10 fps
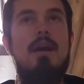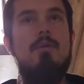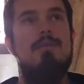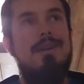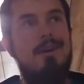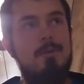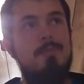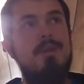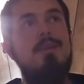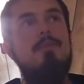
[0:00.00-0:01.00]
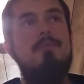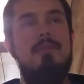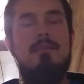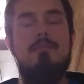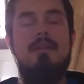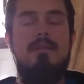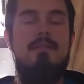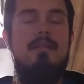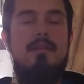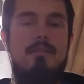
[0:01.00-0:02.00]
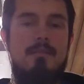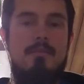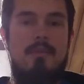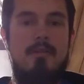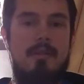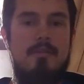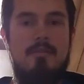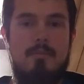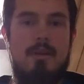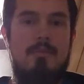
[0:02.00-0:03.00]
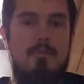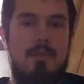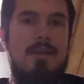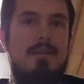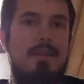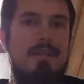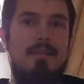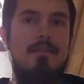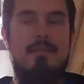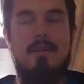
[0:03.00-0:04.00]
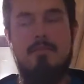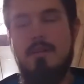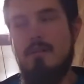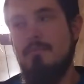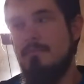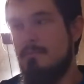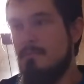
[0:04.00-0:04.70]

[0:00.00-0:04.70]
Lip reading: I was hoping it would have been a little longer before I ran into a problem where I needed the software.